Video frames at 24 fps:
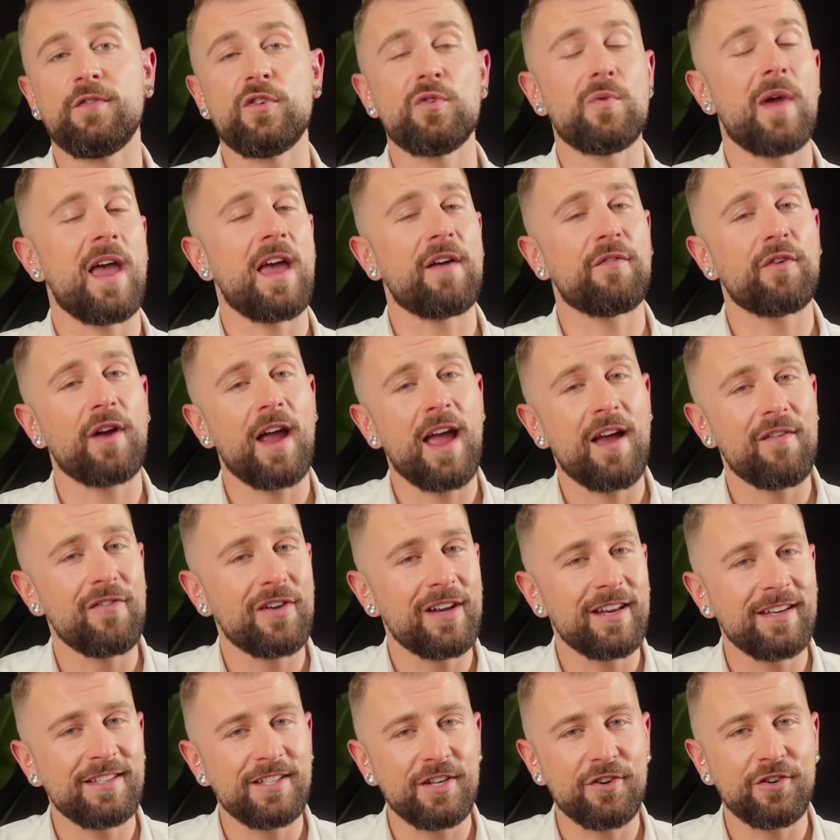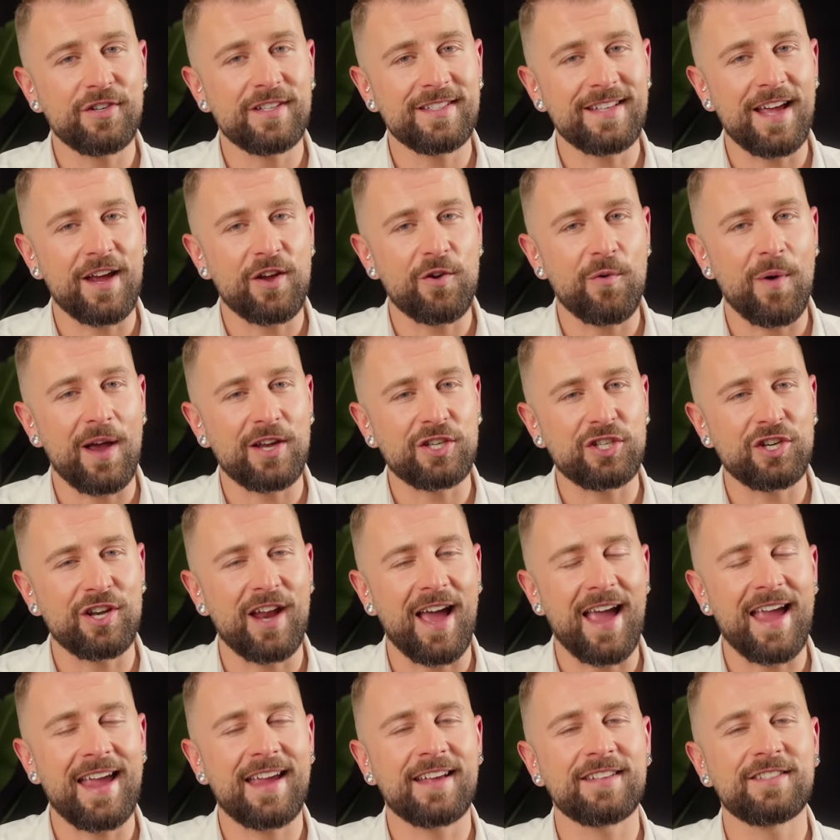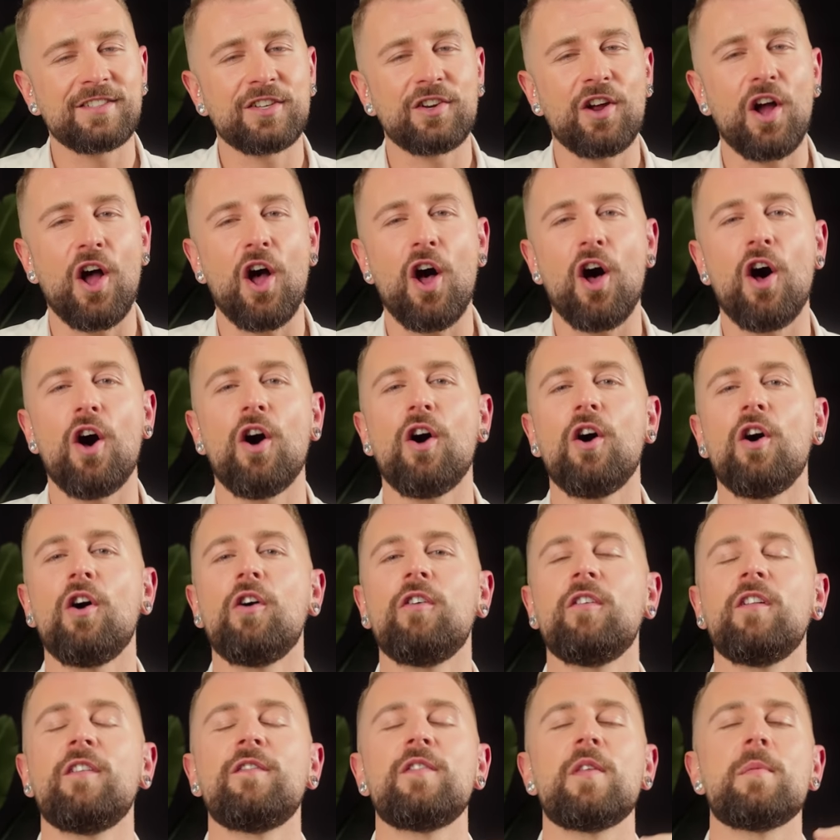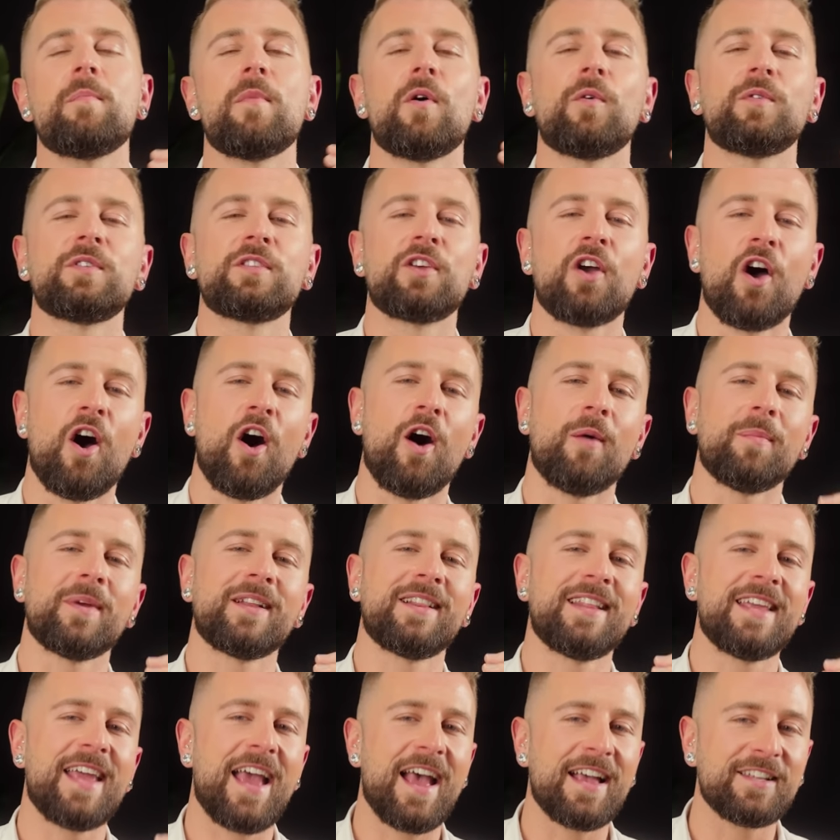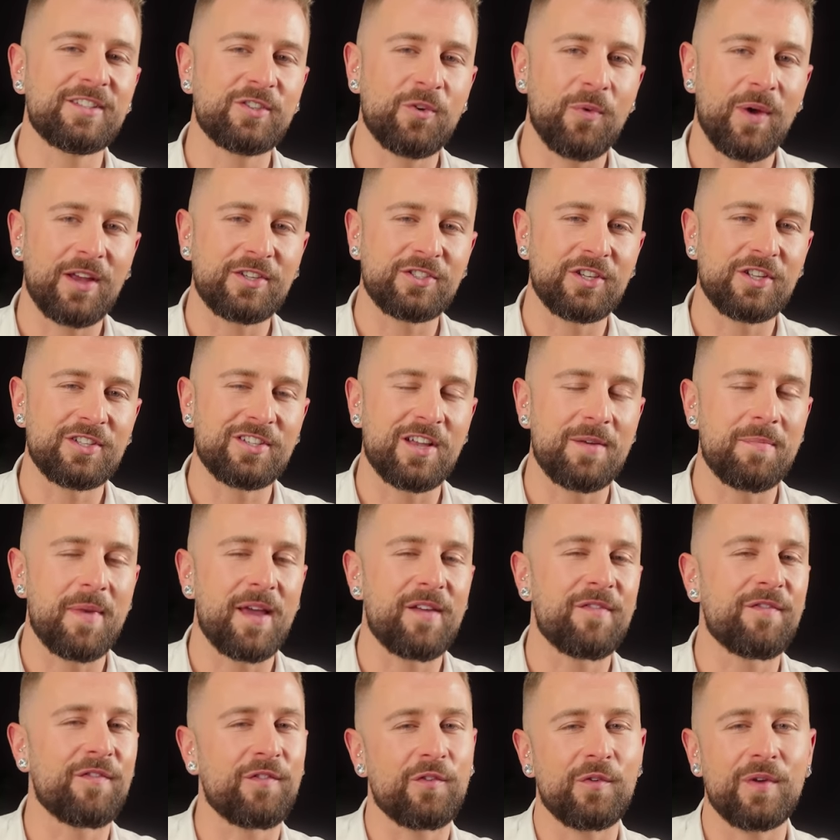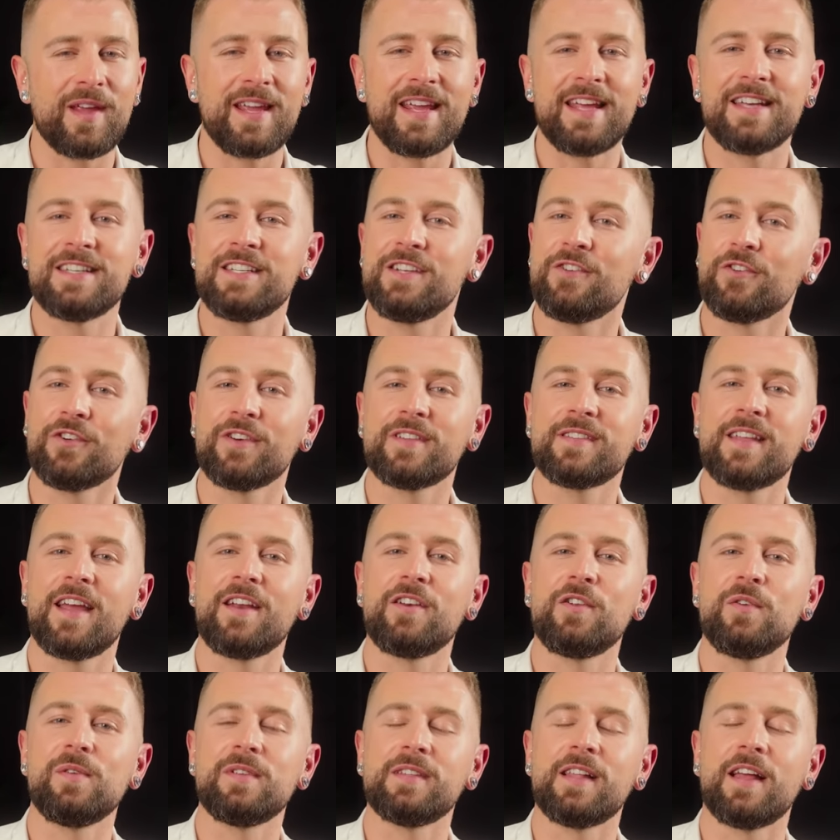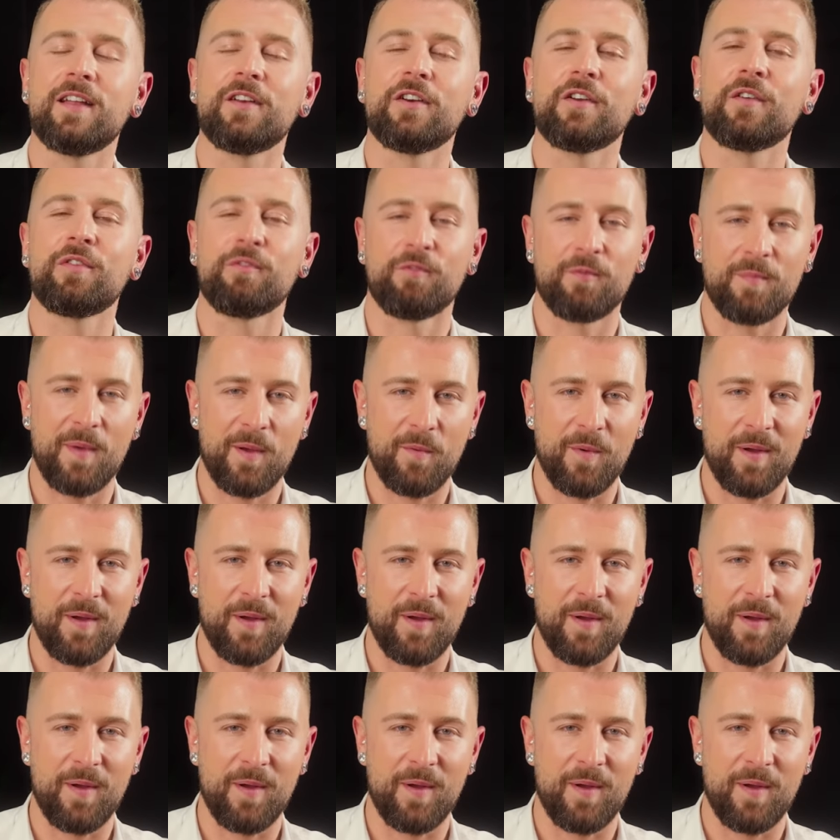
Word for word: If you ever have an interior design question, I answer all of the most commonly asked questions on my free interior design newsletter through my